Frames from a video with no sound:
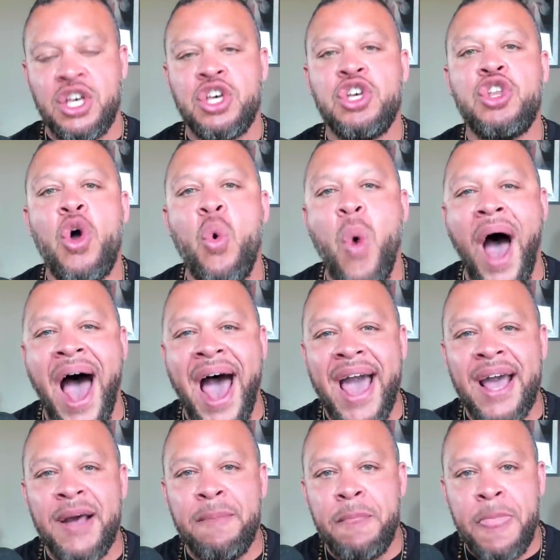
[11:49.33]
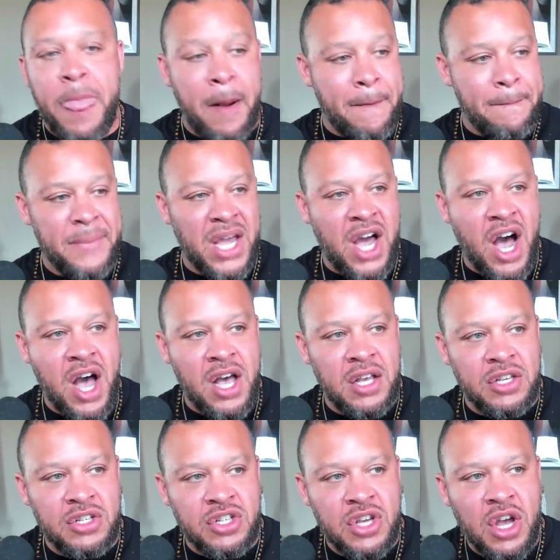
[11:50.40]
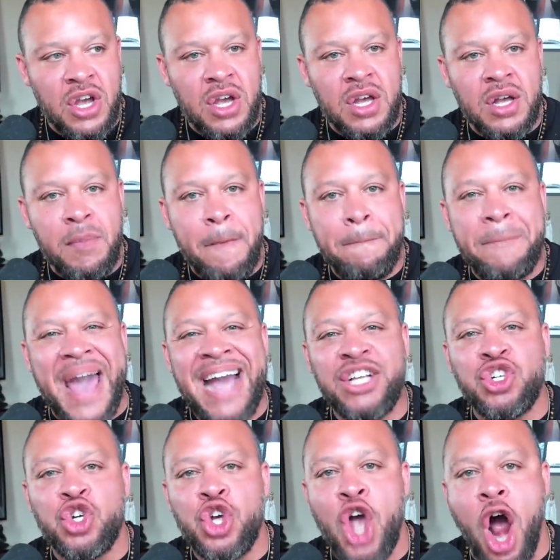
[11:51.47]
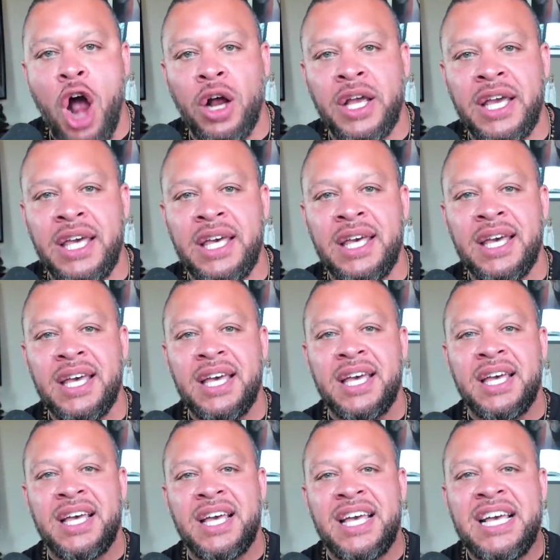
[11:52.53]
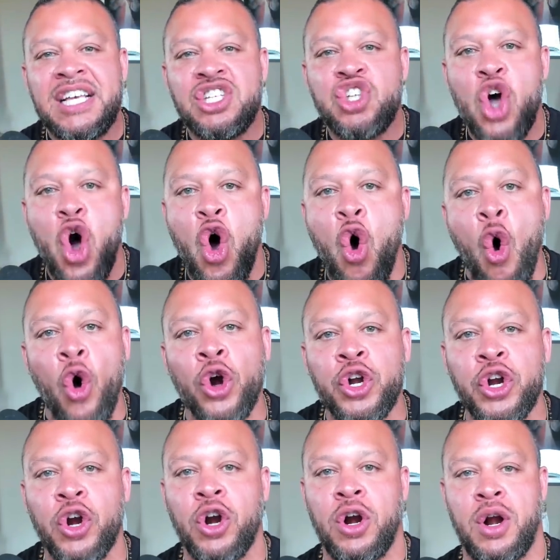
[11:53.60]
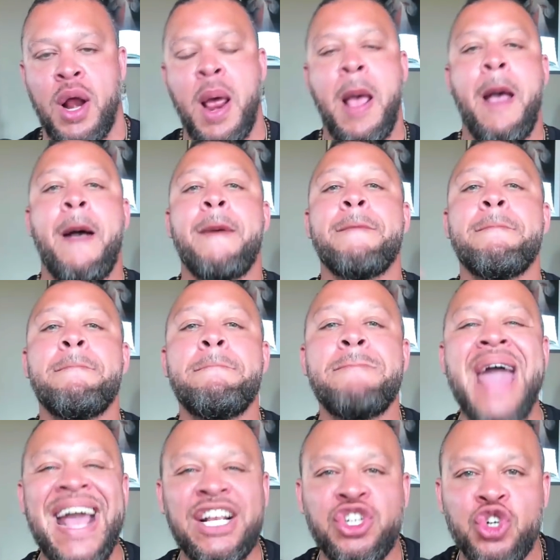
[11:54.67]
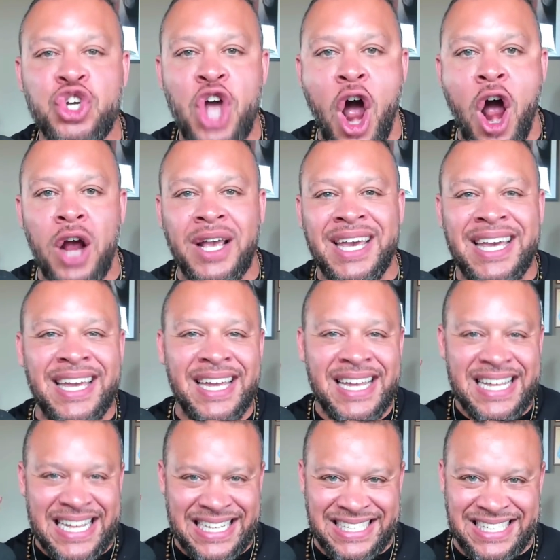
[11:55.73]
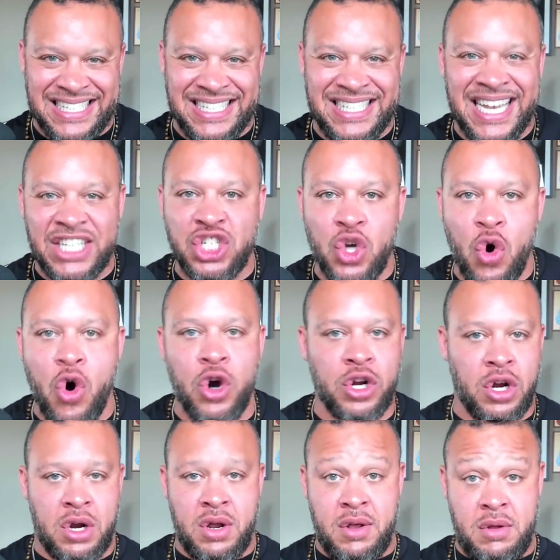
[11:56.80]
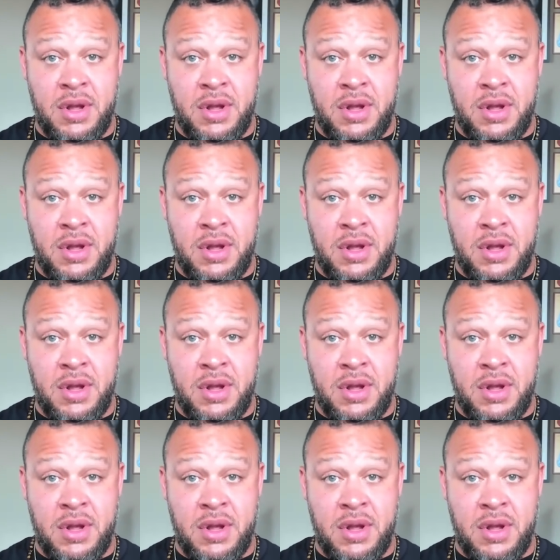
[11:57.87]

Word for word: You know why? Because patriarchy is order, matriarchy is disorder.